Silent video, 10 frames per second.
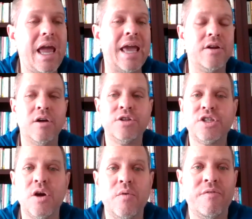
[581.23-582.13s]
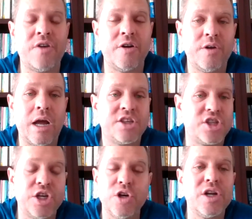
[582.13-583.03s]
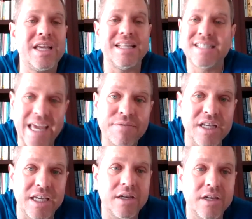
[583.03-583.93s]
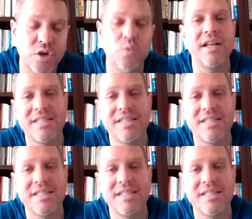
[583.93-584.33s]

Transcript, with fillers: and also for security and safety you want to